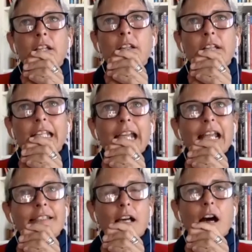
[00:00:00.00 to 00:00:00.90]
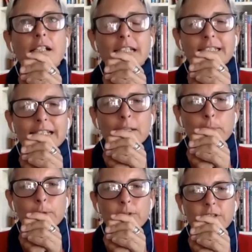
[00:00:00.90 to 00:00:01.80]
The Antarctic
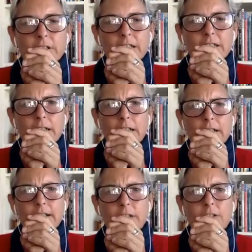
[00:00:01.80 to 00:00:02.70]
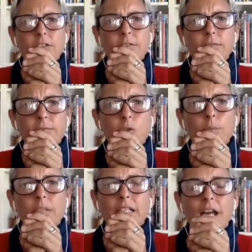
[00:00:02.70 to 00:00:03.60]
samples, those form
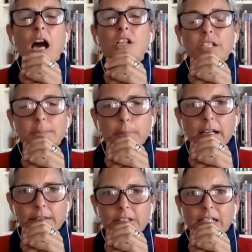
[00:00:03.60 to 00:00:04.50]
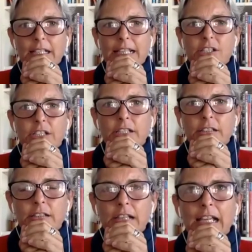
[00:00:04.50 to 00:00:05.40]
the largest part of the
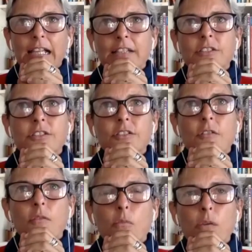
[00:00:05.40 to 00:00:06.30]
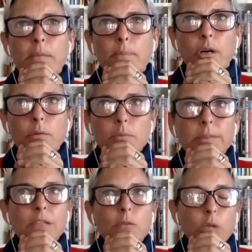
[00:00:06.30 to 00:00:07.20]
collection, and we
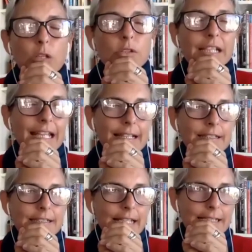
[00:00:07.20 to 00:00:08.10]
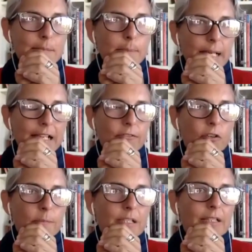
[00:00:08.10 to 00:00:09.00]
probably won't get the data back
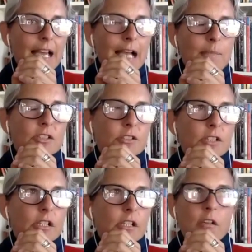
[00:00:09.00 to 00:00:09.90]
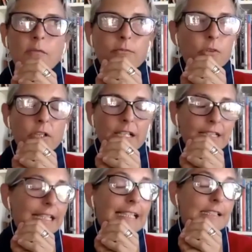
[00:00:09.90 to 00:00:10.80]
from the labs for at
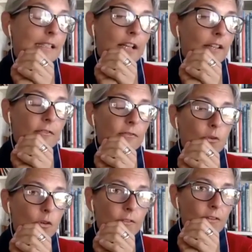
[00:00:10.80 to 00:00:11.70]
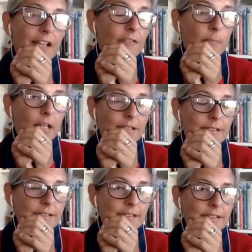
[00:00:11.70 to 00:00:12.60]
least another 4 or 5
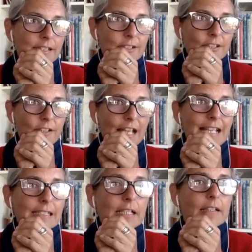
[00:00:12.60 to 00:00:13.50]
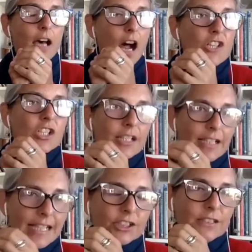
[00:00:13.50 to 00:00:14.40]
months. So that's a large
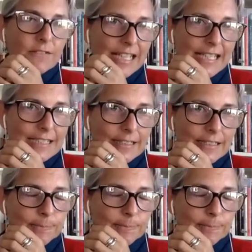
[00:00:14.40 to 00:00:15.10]
collection of data,